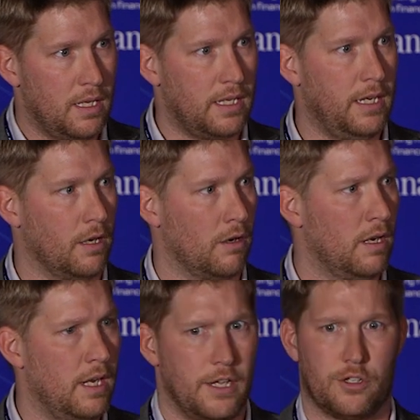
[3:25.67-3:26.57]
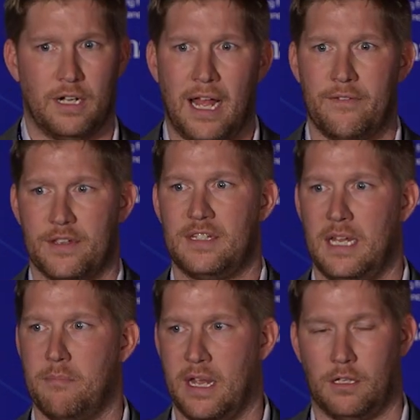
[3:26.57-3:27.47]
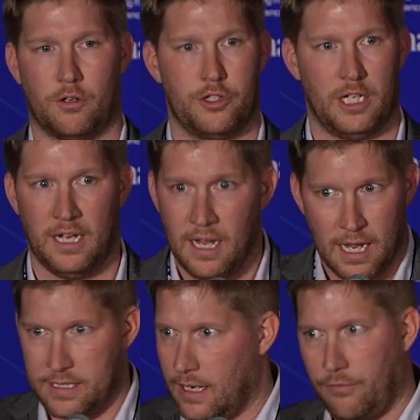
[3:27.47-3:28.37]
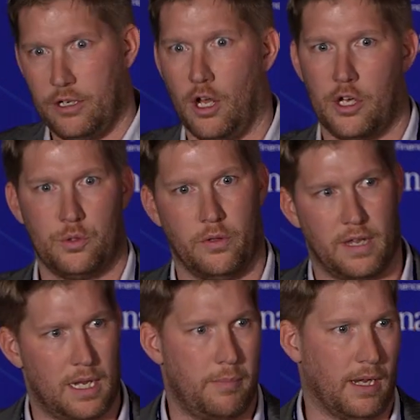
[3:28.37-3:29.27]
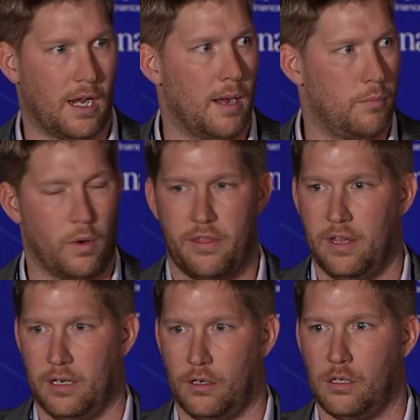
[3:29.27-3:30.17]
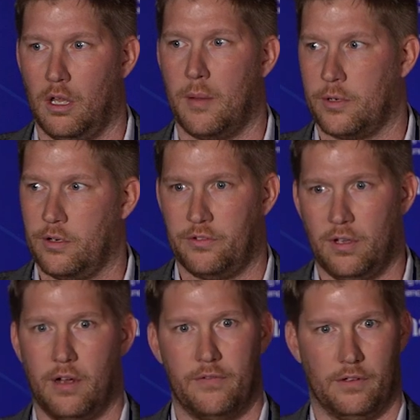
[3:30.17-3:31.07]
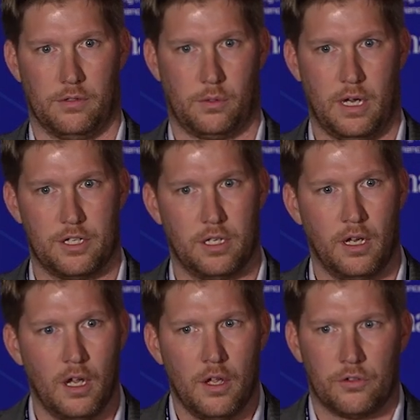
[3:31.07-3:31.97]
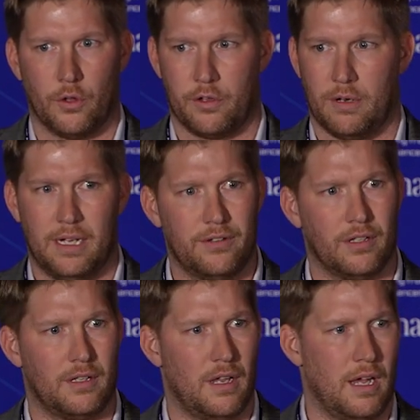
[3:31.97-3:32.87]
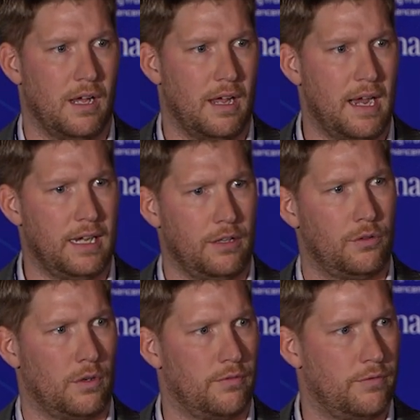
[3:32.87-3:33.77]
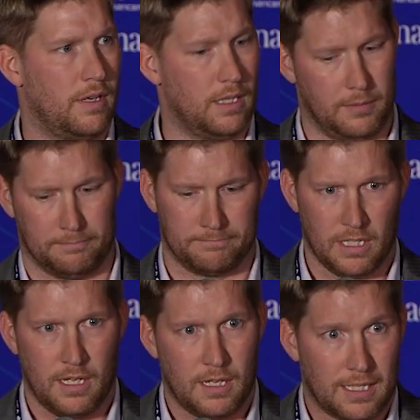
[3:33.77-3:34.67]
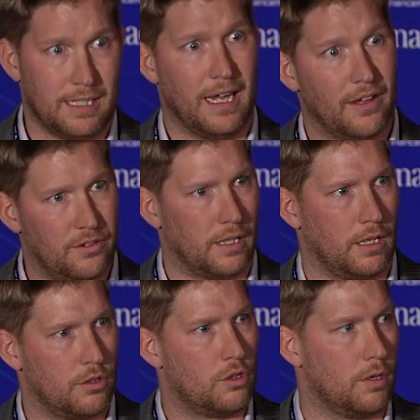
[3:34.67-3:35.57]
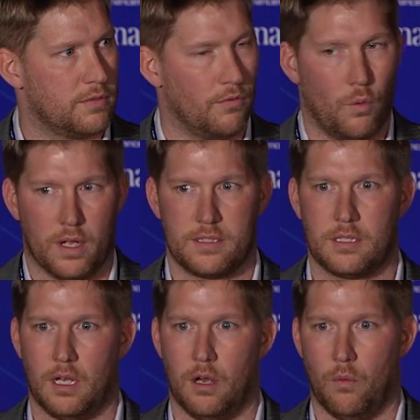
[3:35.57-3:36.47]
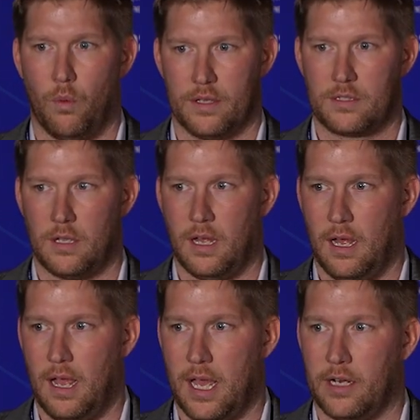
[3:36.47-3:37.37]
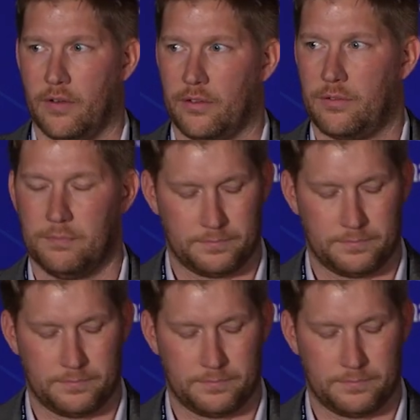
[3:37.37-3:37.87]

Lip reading: here is going to have the same metallurgy as every nodule that I pick up within kilometers of this location. So there isn't any sort of guessing in terms of what's ahead of us.